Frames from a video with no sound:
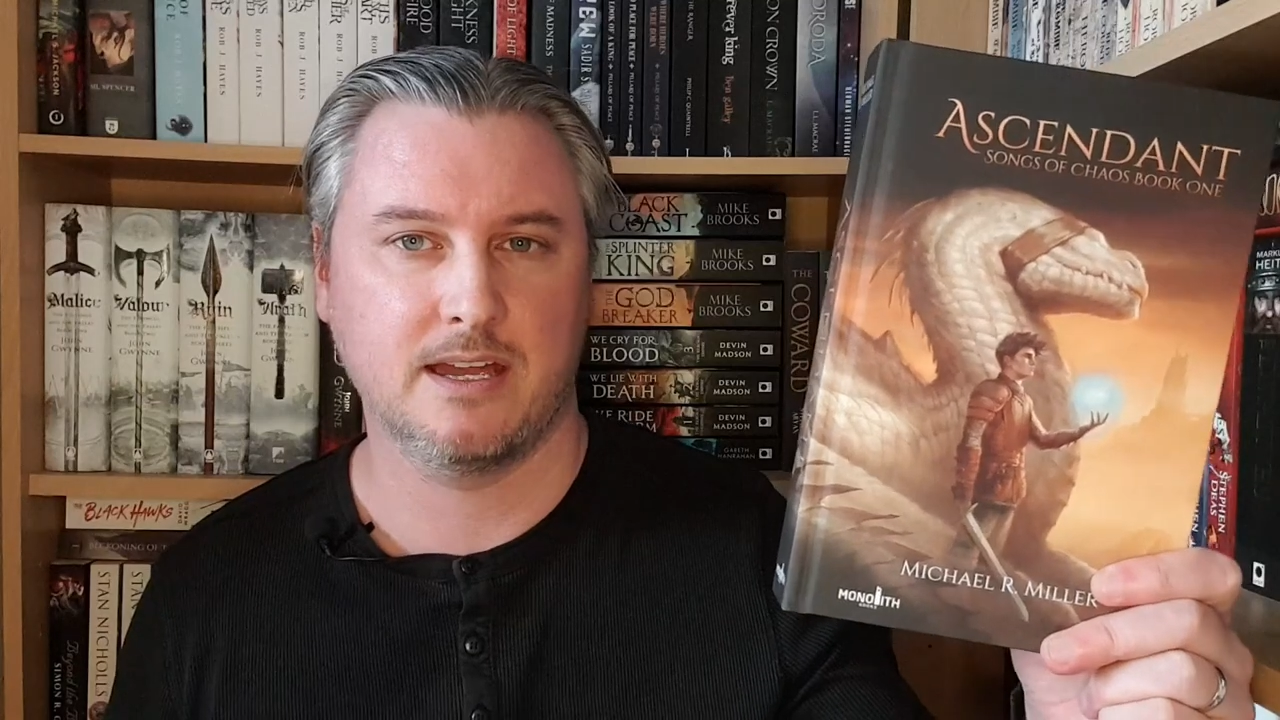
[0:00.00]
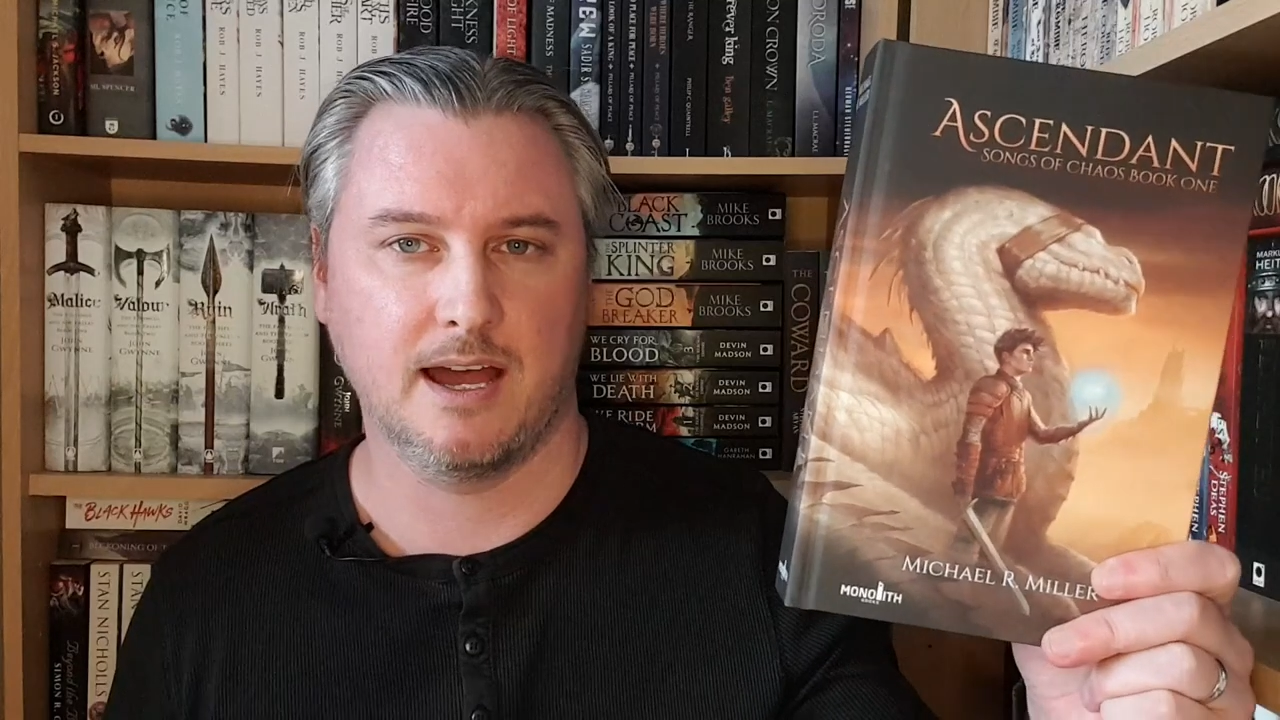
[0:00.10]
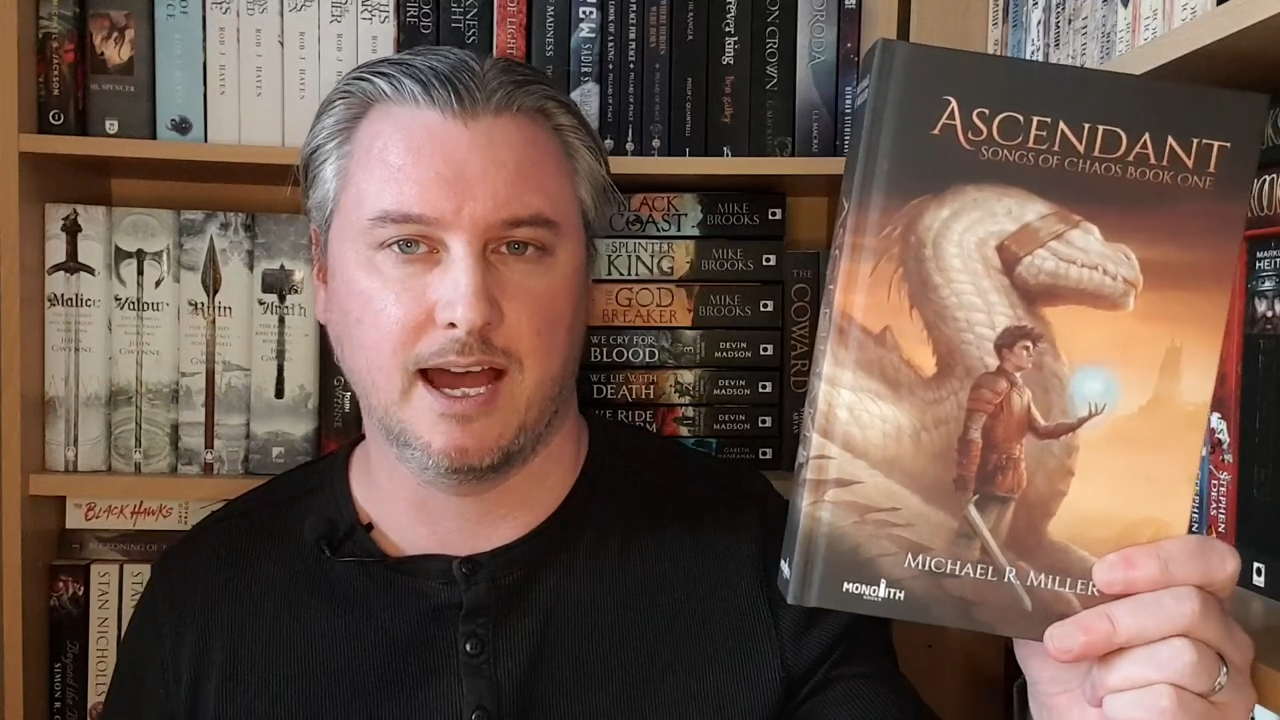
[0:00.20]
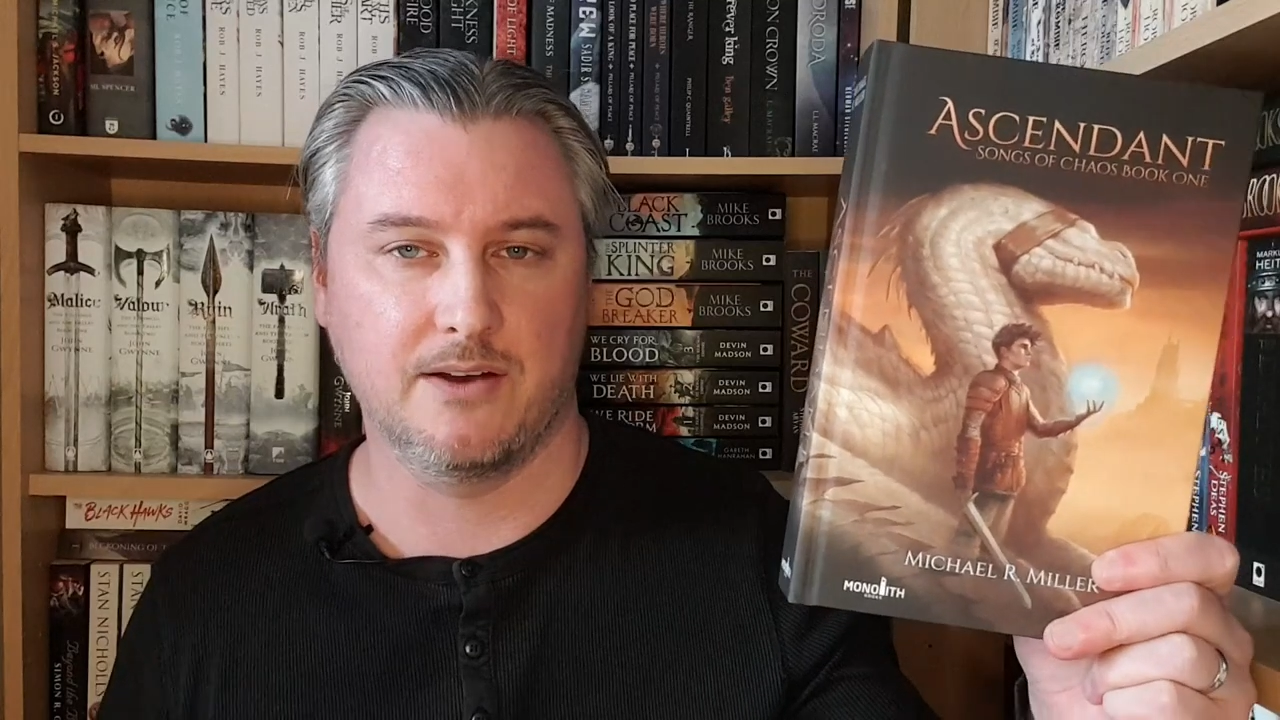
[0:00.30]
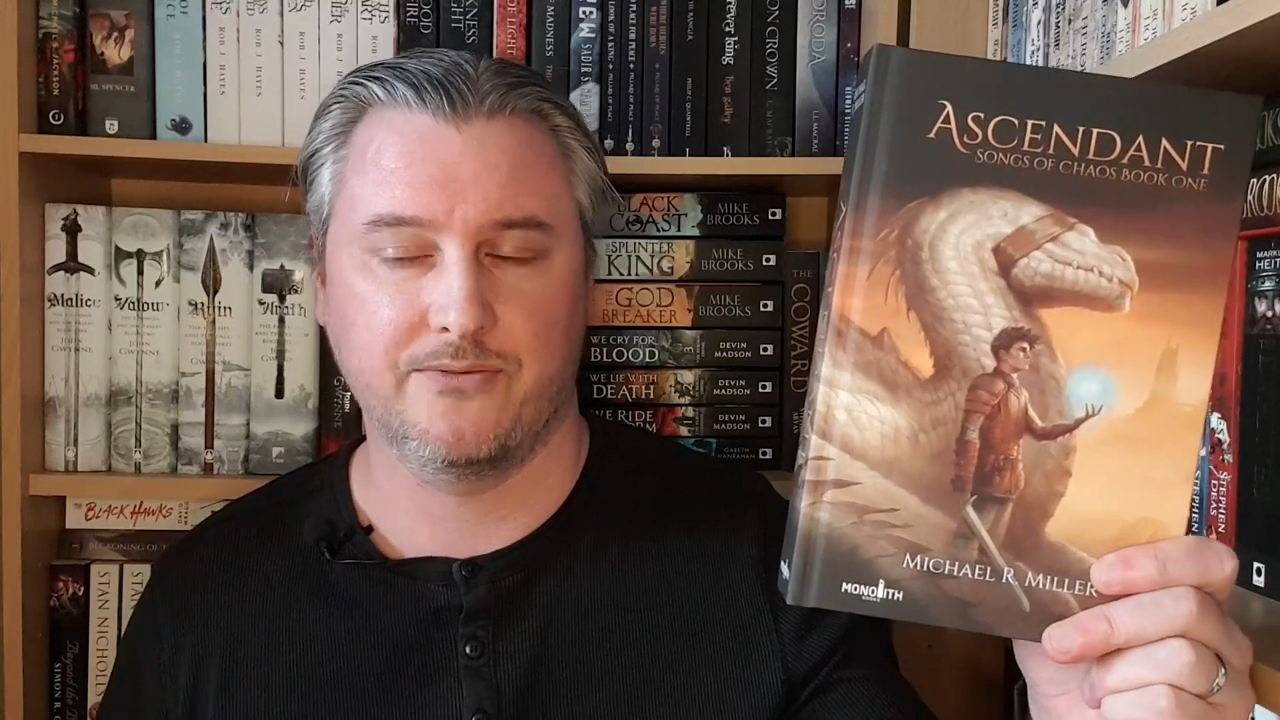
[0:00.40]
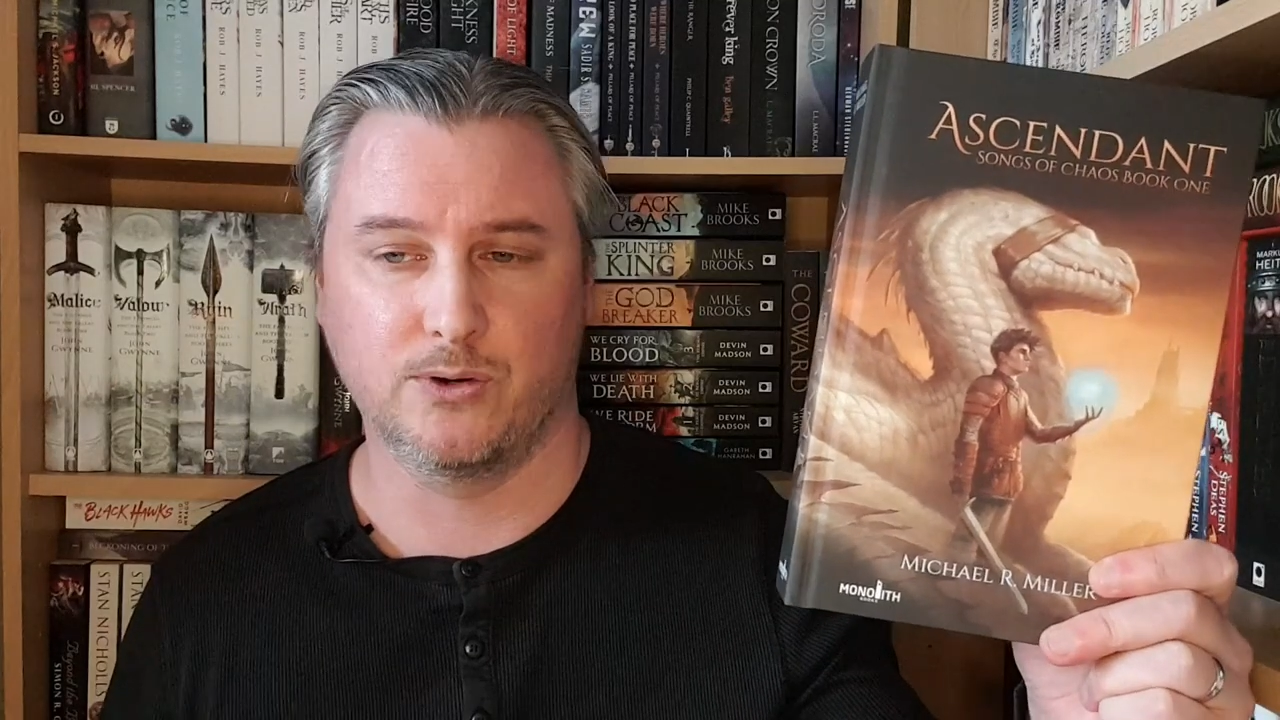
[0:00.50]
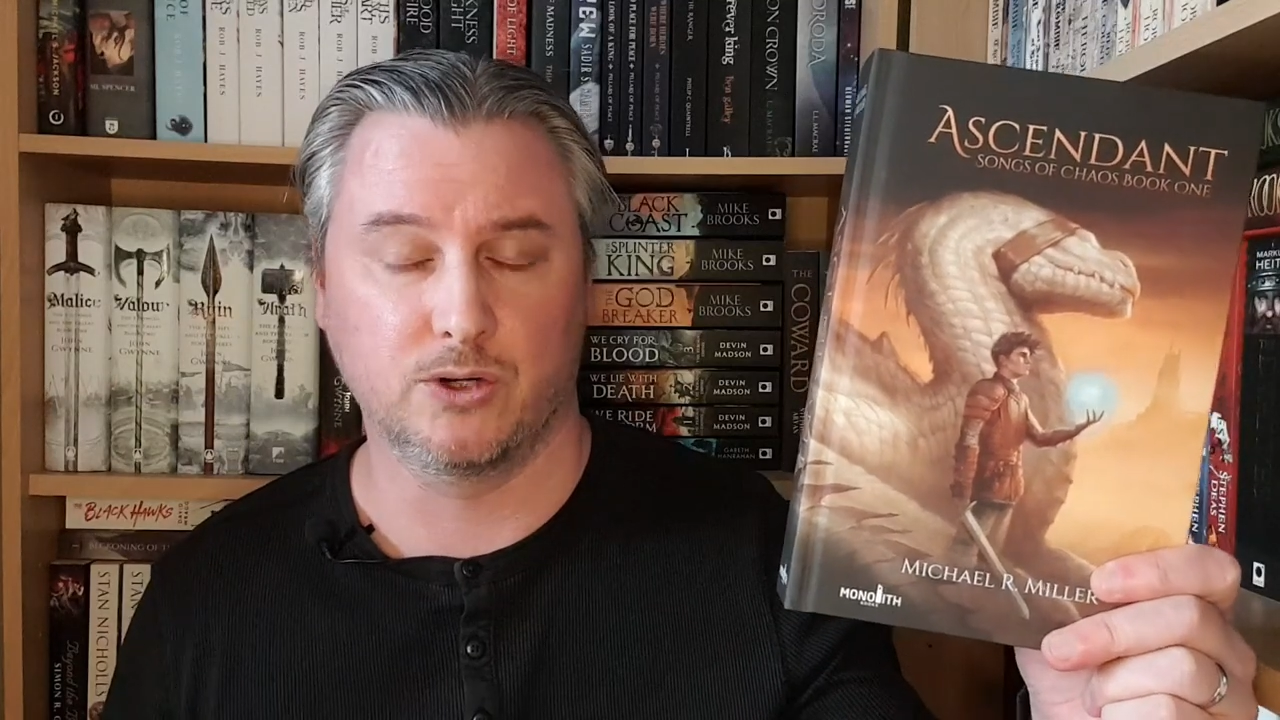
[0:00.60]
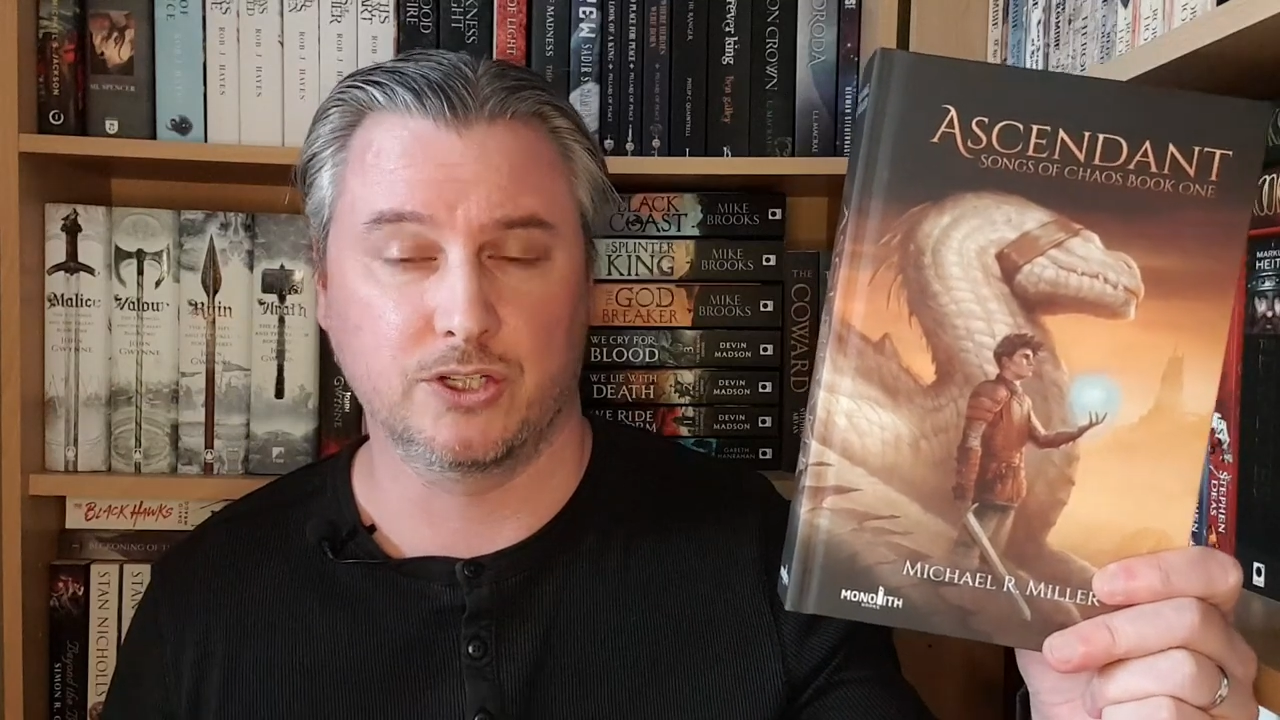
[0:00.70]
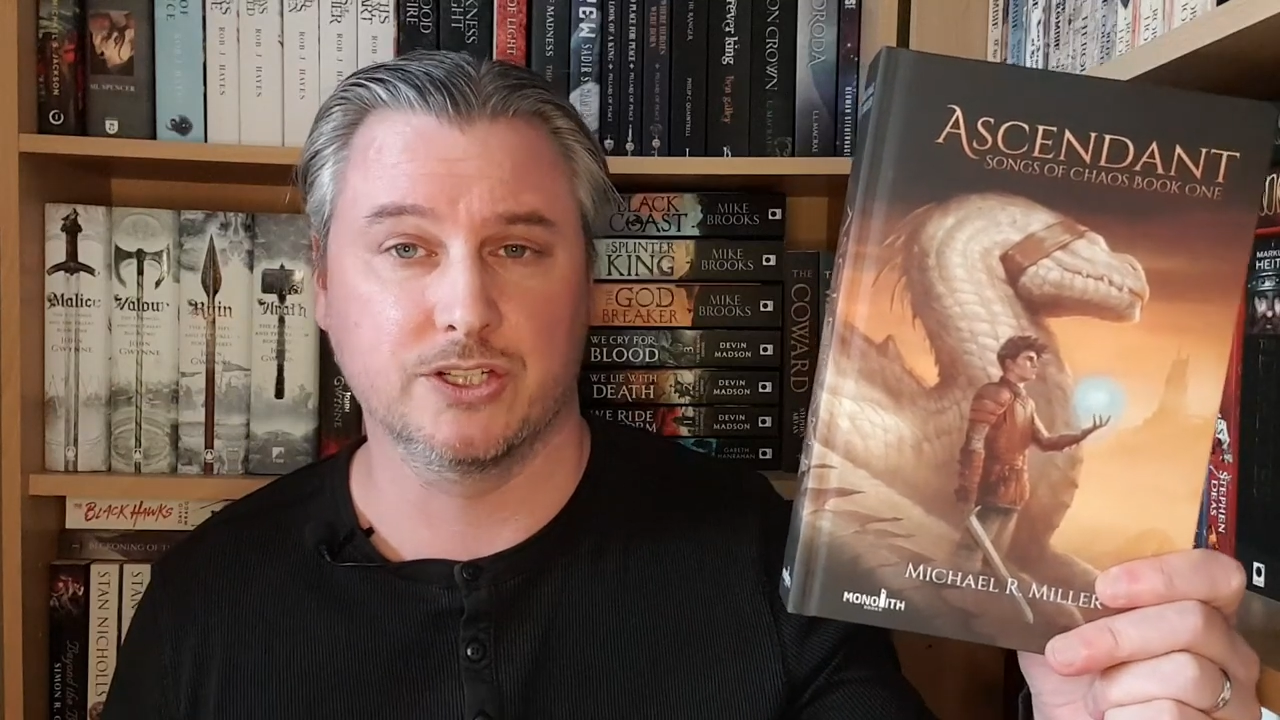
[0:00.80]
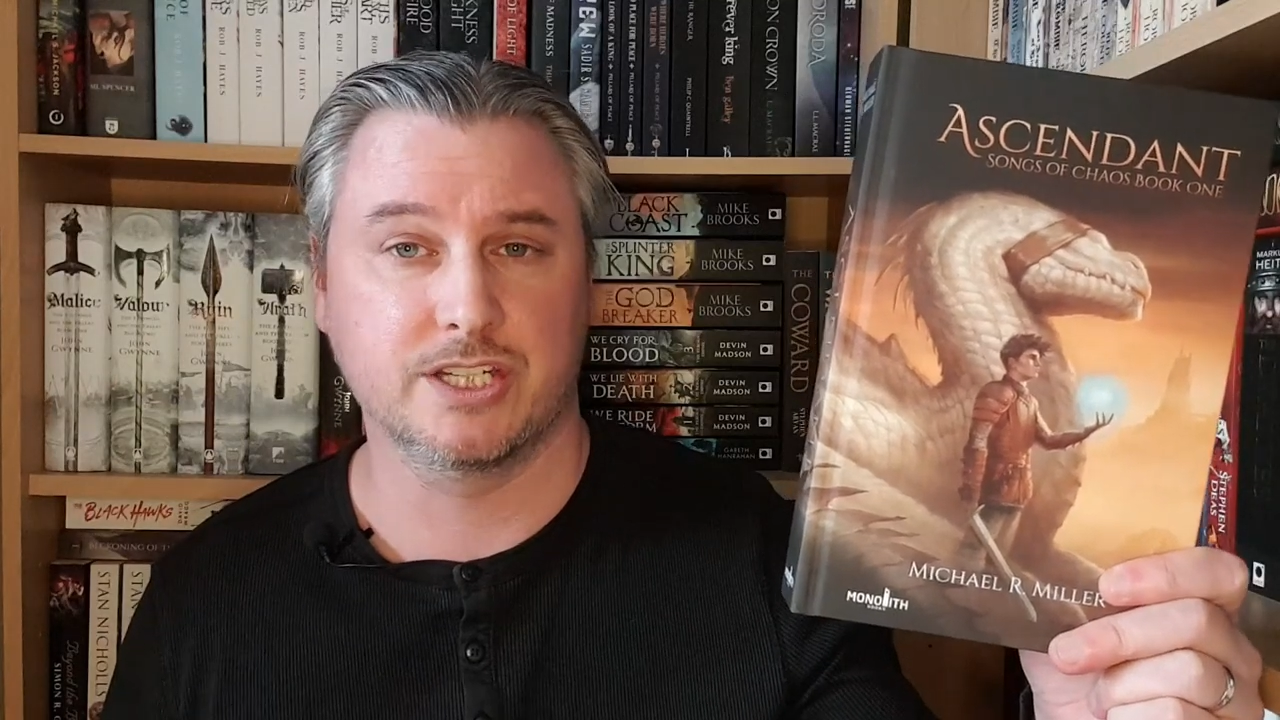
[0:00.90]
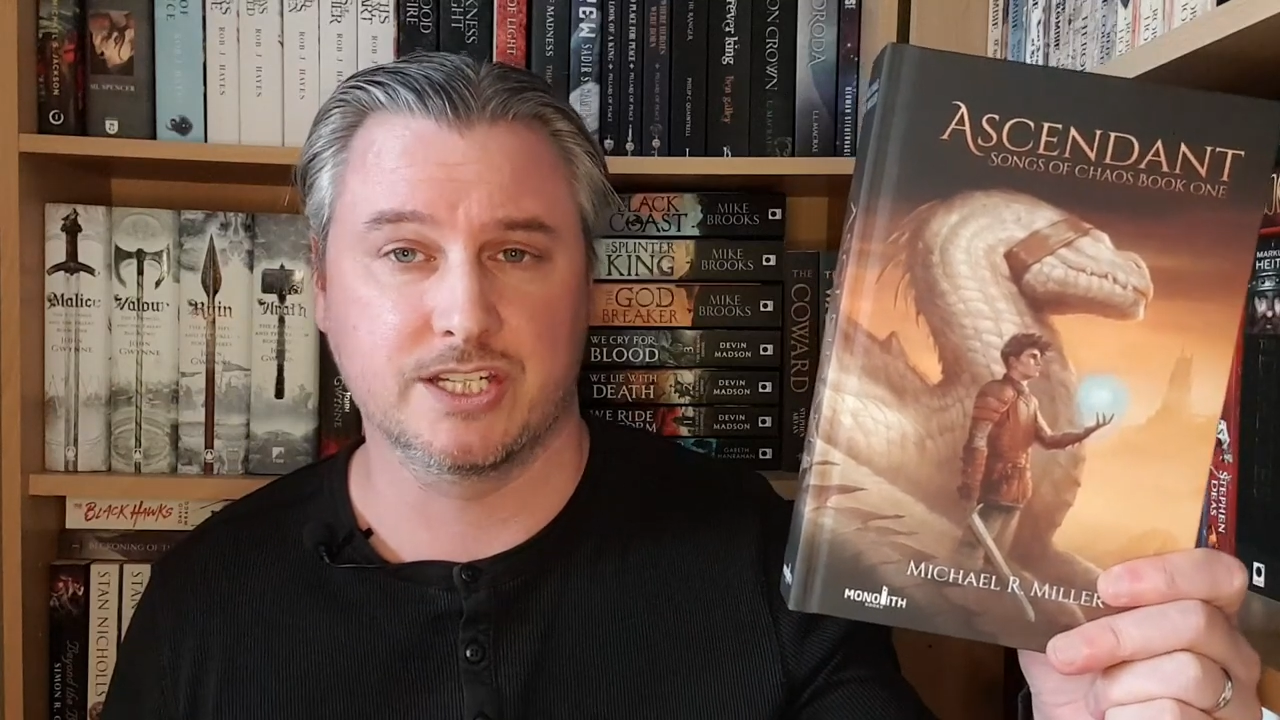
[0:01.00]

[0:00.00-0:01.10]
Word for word: uh, for goods,